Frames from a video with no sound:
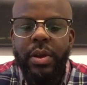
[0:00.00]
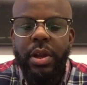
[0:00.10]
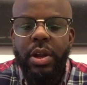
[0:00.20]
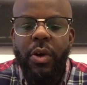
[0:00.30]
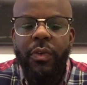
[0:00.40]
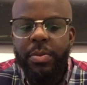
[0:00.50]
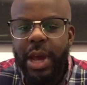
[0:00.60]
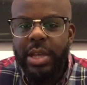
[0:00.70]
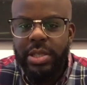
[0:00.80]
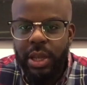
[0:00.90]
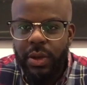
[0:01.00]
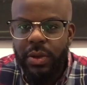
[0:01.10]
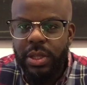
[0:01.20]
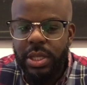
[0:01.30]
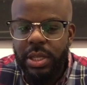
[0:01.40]
you know, over the past
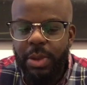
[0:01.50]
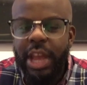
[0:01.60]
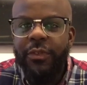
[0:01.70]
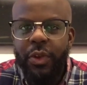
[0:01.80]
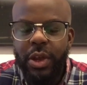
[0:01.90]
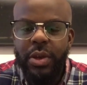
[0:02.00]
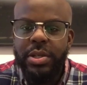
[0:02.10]
few years,